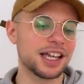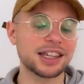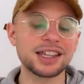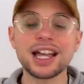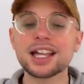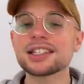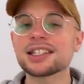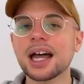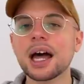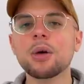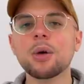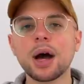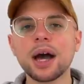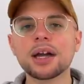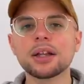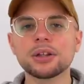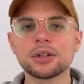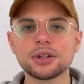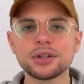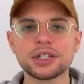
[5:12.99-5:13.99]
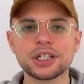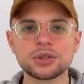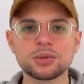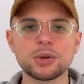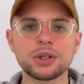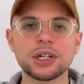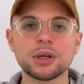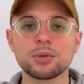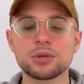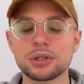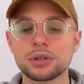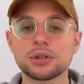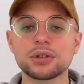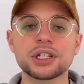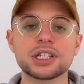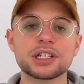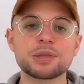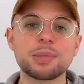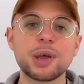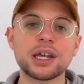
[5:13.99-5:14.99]
That's how I learned it when I was
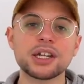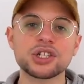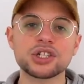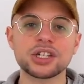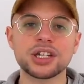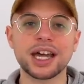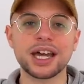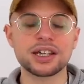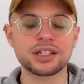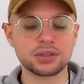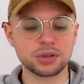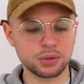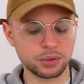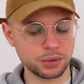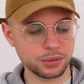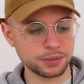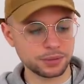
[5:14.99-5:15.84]
learning Spanish in high school.